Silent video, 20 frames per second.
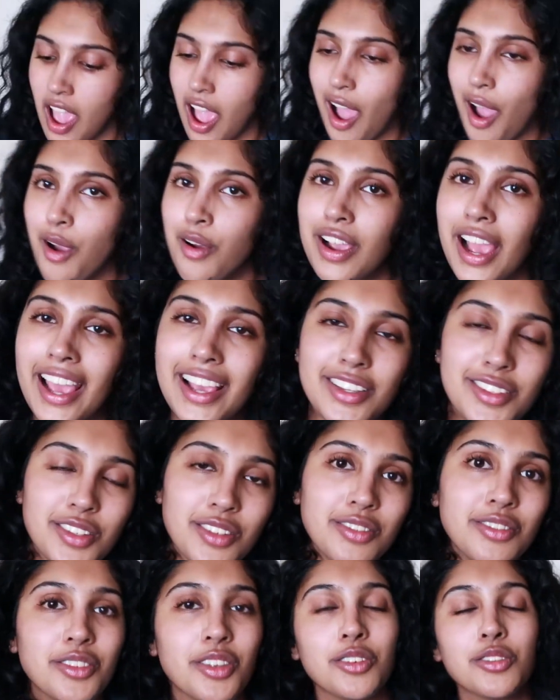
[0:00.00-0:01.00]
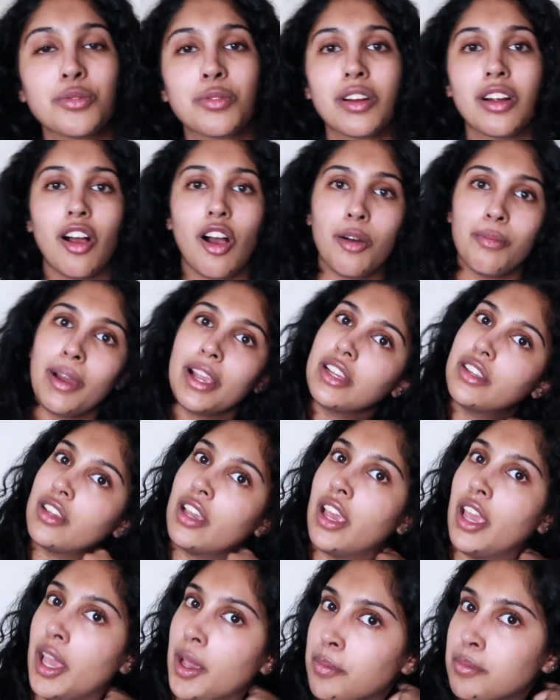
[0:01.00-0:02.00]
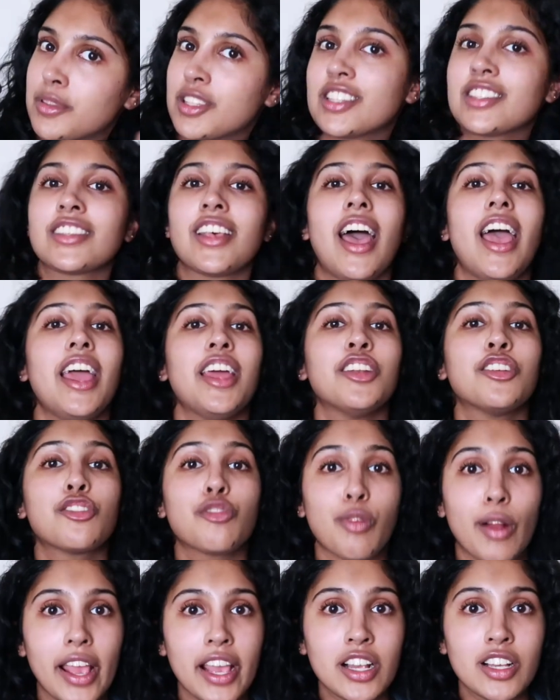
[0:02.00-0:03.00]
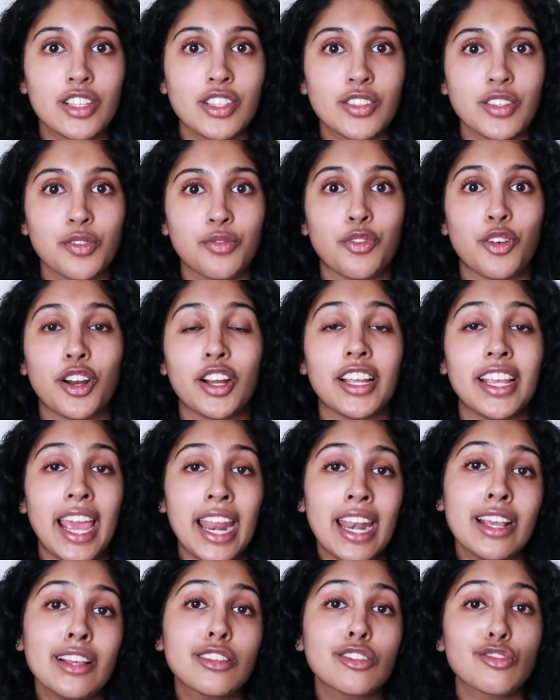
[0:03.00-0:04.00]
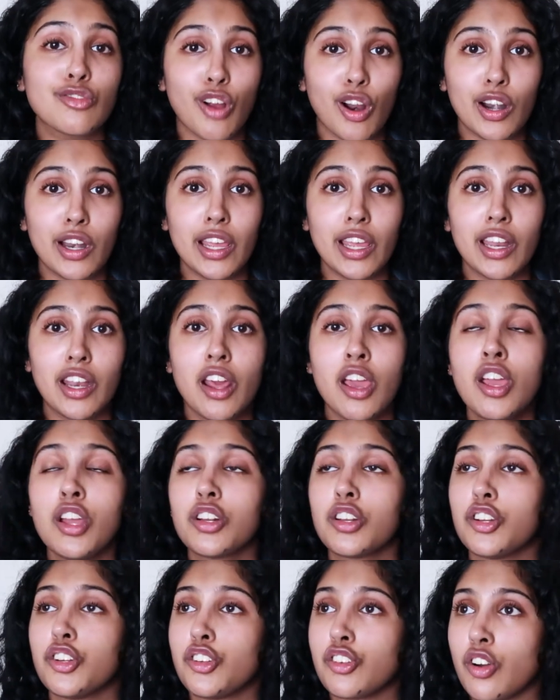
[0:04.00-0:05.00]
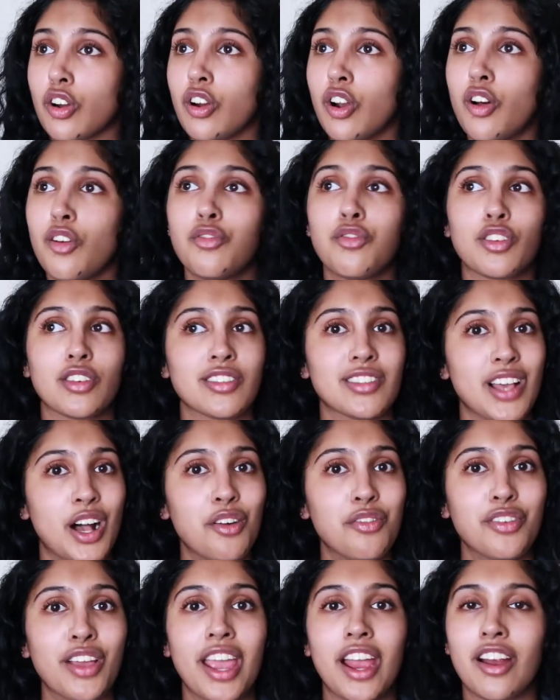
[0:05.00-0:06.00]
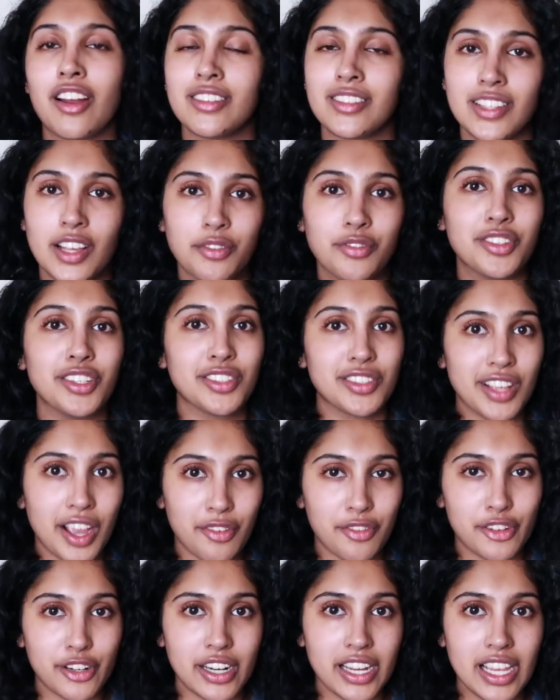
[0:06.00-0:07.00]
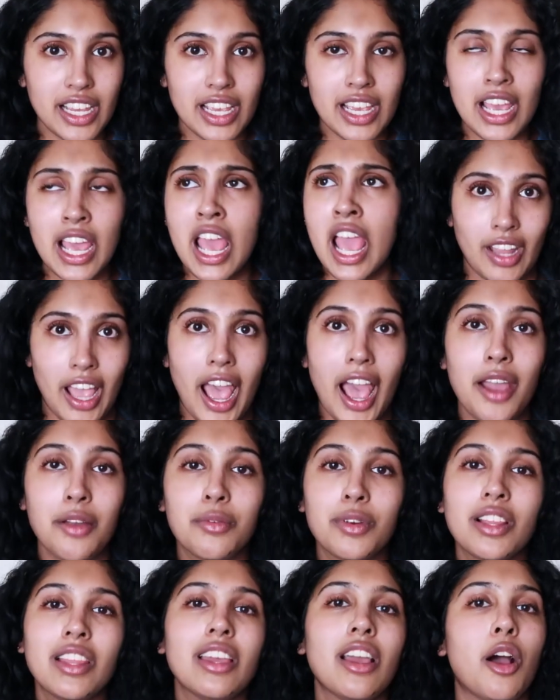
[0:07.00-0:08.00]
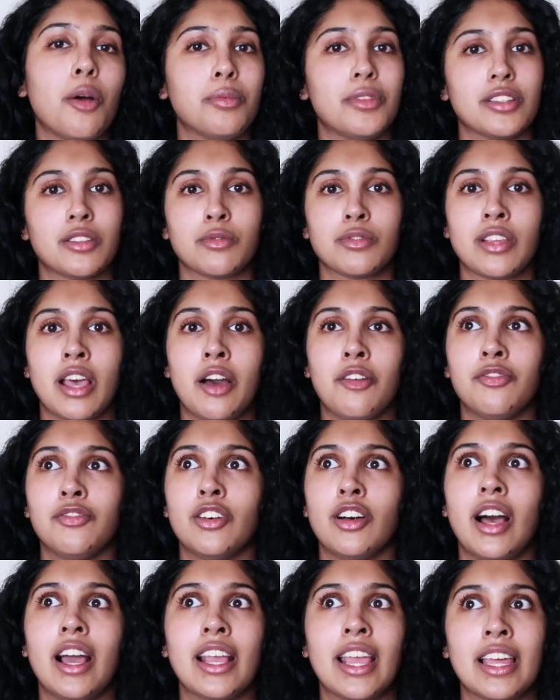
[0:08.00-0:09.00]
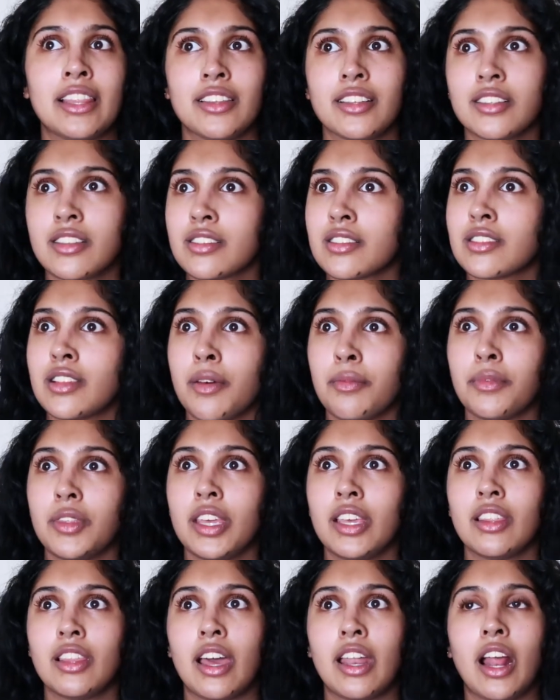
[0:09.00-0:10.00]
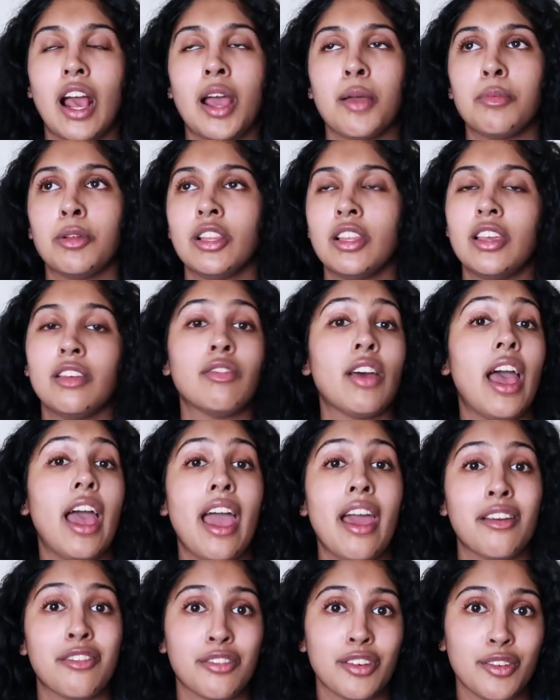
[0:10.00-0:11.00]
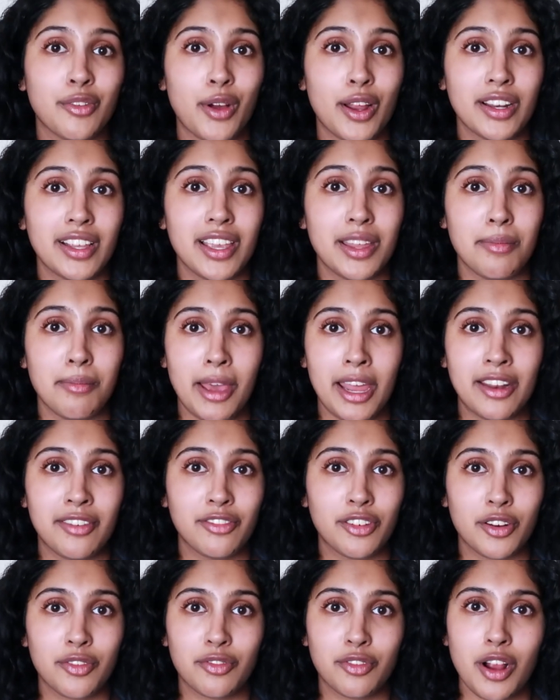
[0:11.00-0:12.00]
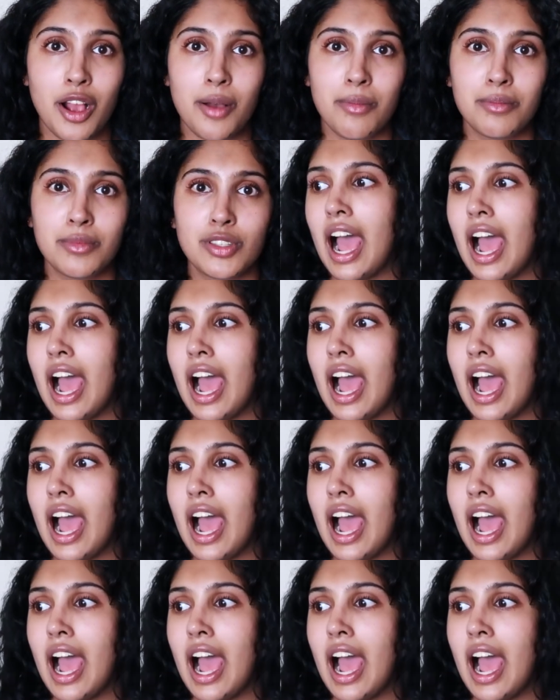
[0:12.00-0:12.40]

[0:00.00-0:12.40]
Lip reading: Okay, so those were all my tips and tricks for getting started to journal for self-care and self-discovery. I really hope this was helpful. Again, this is something that I believe everyone can benefit from.